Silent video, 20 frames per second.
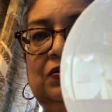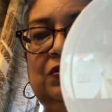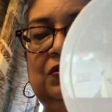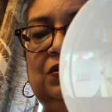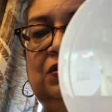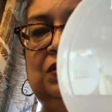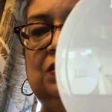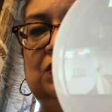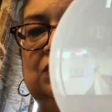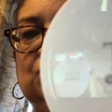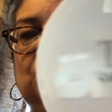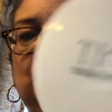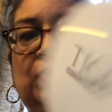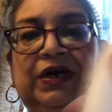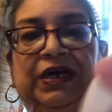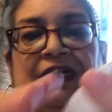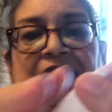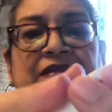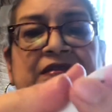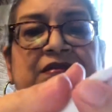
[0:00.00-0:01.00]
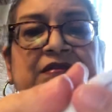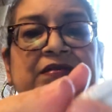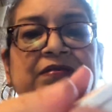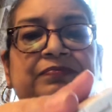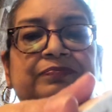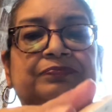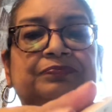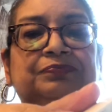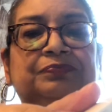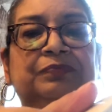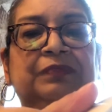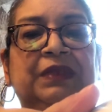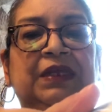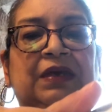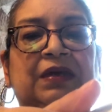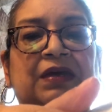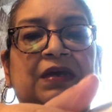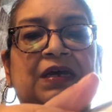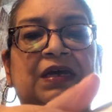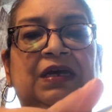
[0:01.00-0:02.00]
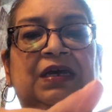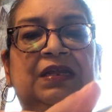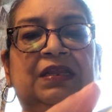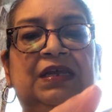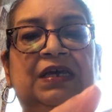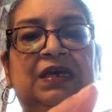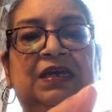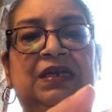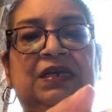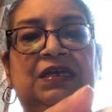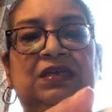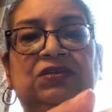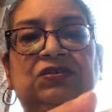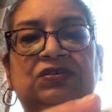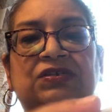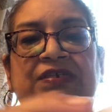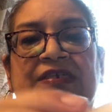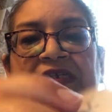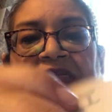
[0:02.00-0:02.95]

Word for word: It is white and then it just